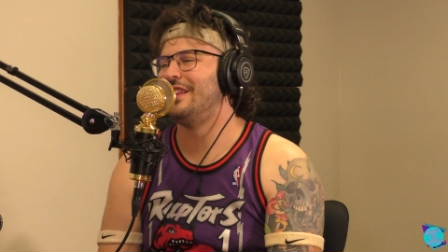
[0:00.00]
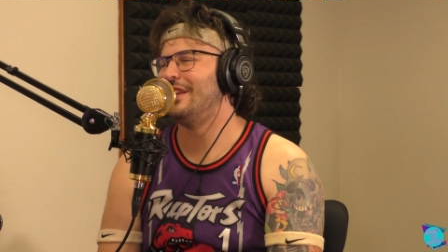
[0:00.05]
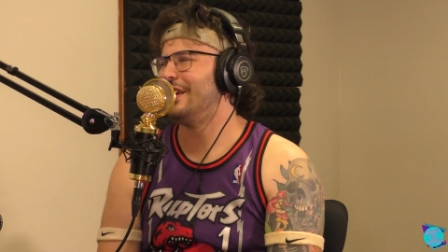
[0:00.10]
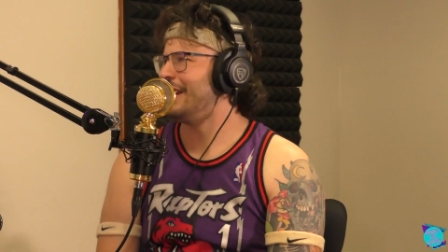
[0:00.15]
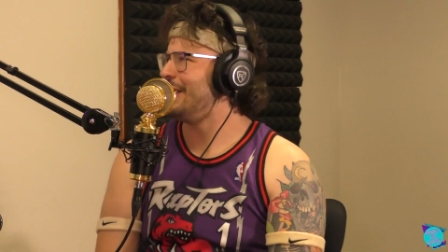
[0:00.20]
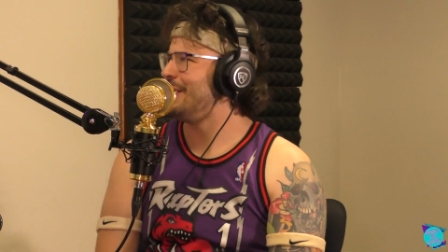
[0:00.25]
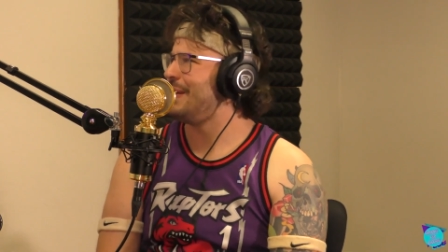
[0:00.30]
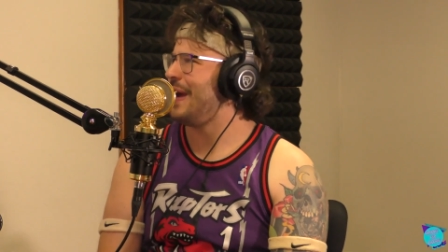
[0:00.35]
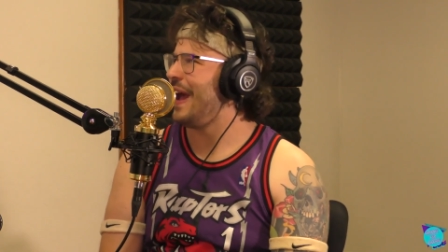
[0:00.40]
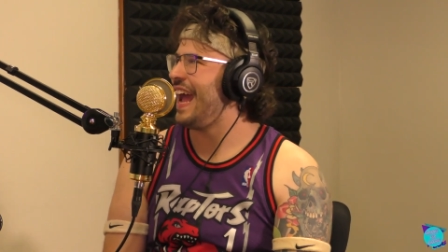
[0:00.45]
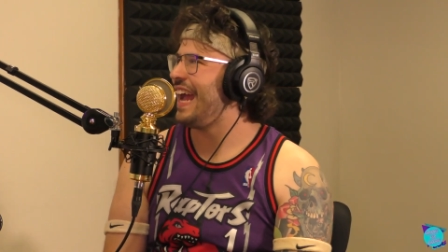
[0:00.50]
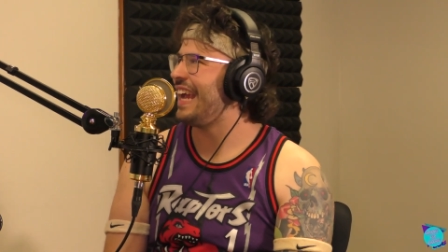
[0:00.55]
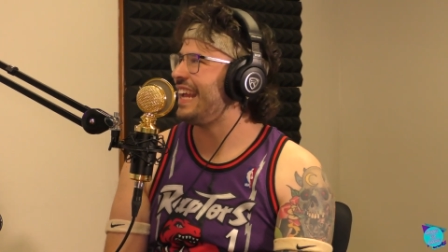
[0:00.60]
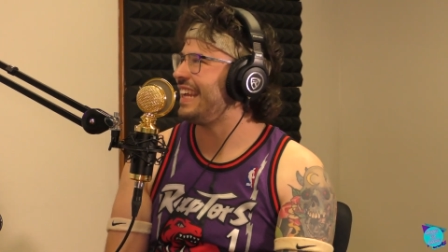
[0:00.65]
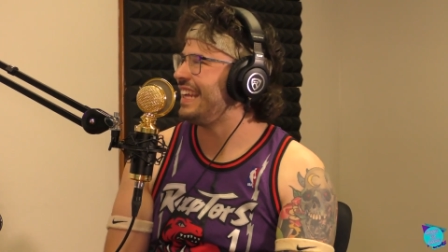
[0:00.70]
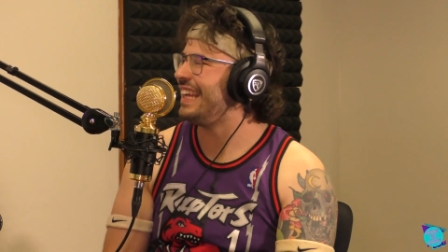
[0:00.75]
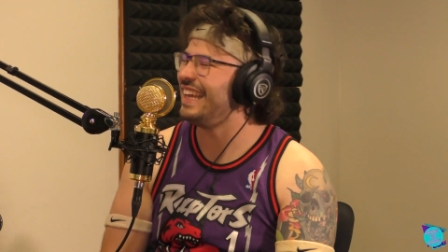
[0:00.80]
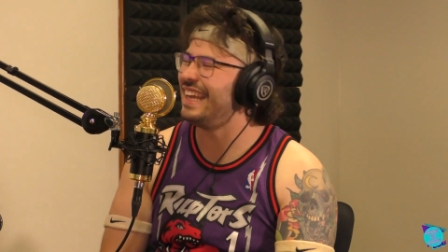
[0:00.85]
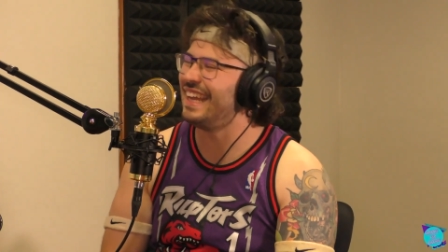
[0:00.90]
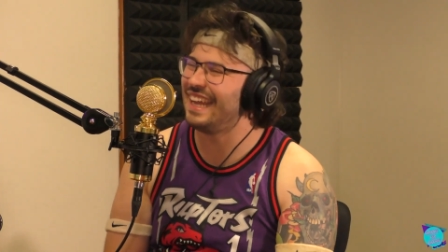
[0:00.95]
Looking back,
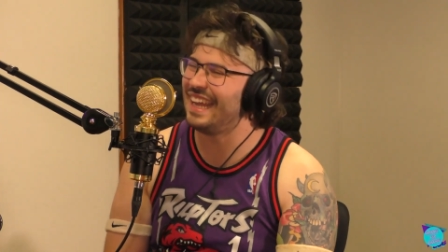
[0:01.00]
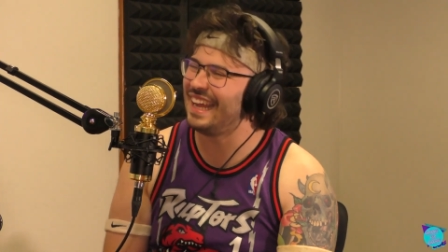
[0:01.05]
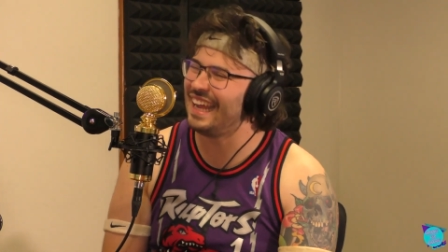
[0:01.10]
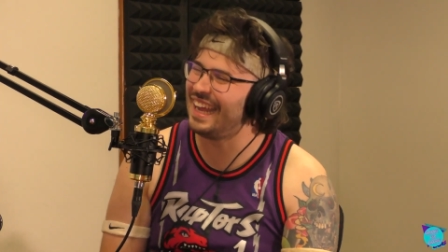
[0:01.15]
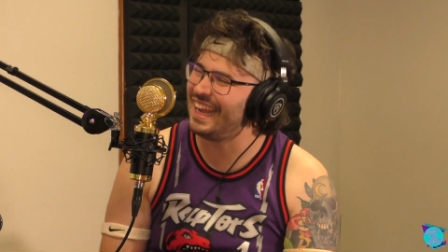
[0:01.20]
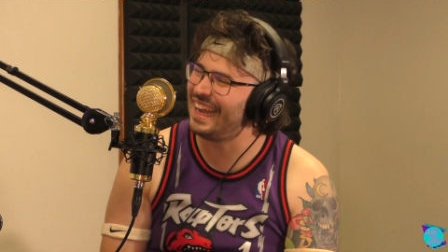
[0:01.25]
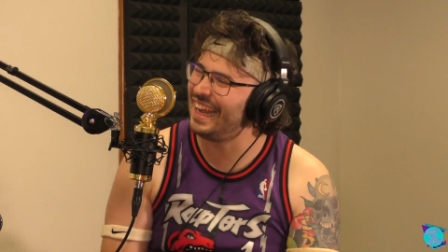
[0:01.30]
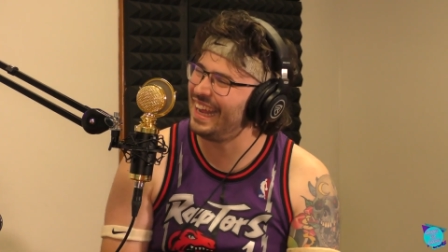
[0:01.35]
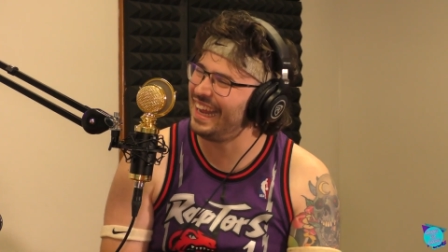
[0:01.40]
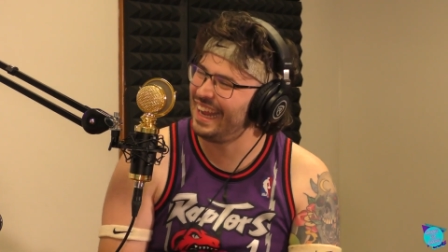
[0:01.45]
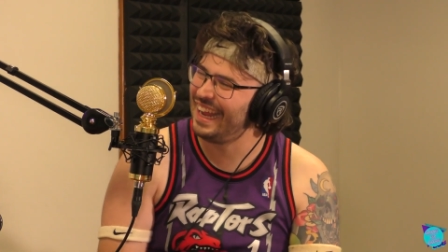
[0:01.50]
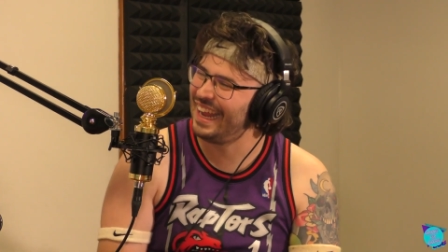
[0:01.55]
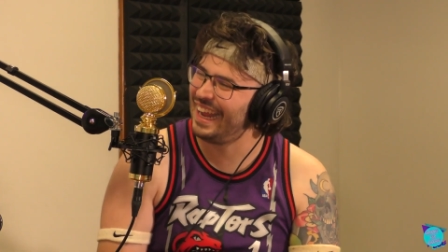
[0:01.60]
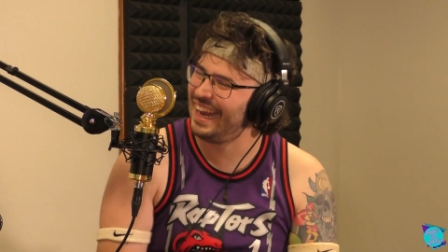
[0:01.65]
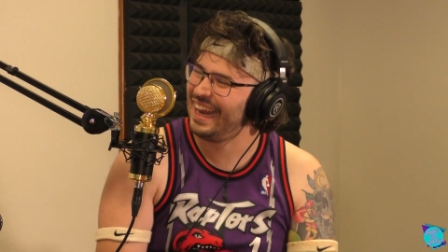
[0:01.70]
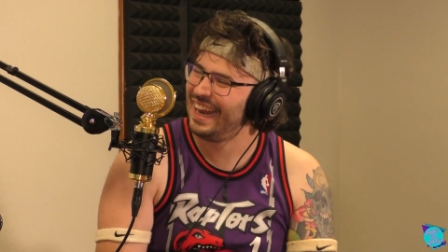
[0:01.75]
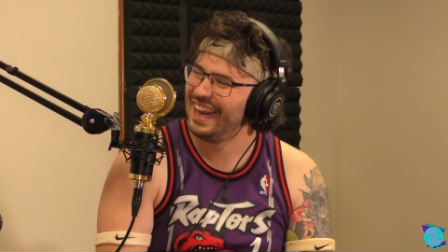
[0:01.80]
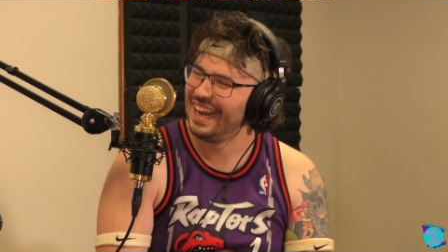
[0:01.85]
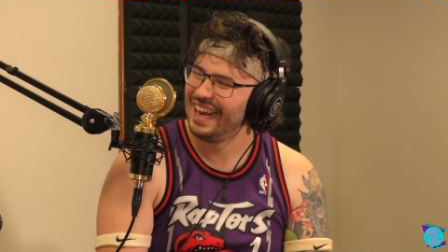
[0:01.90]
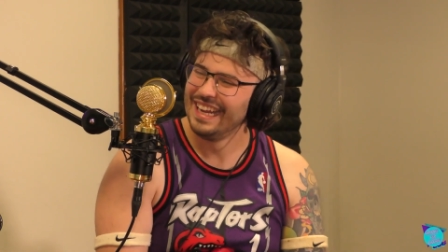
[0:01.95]
yeah.
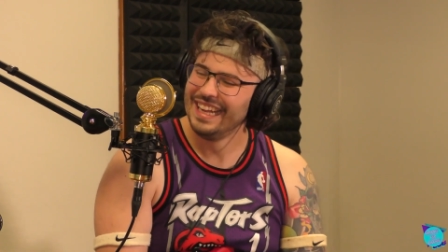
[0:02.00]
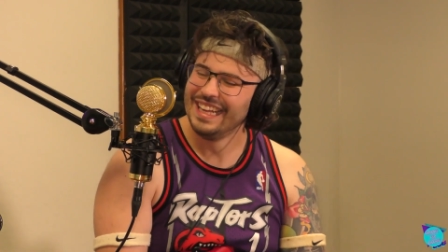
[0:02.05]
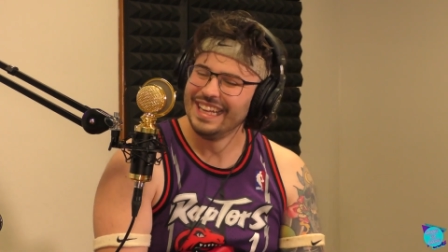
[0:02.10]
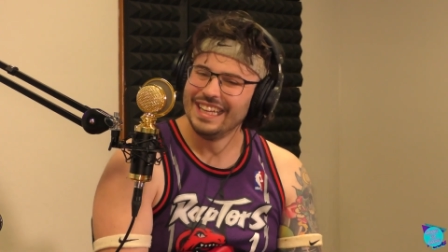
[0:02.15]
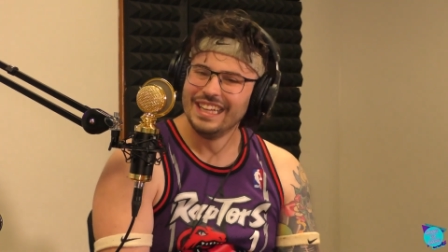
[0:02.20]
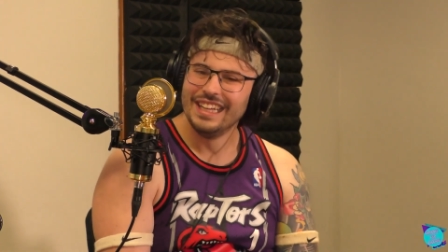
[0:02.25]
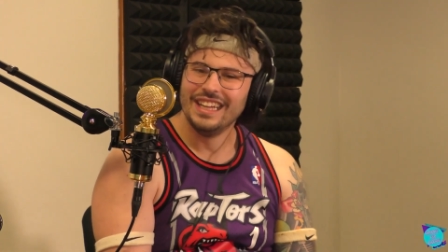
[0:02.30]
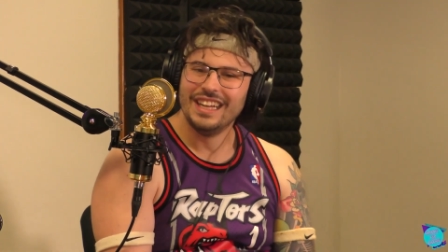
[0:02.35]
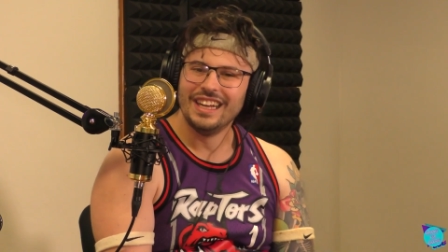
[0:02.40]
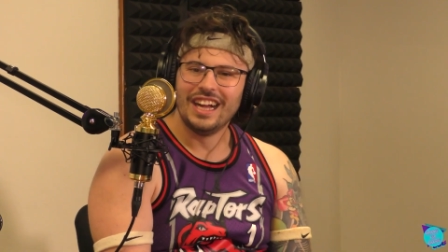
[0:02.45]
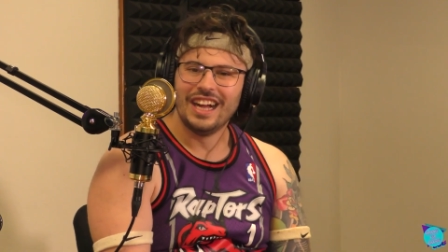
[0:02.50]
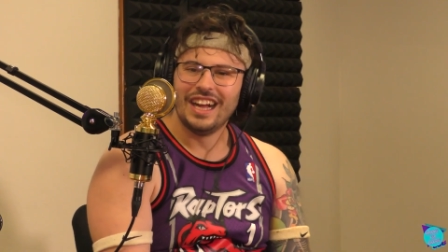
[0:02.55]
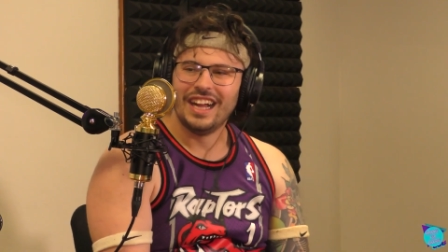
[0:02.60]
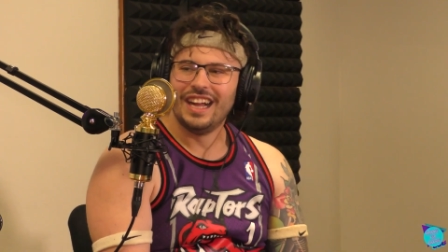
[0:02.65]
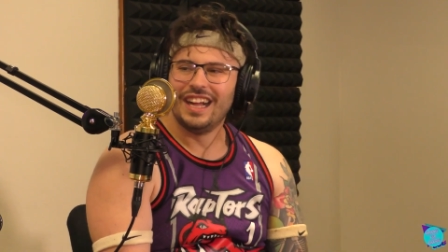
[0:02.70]
can't have a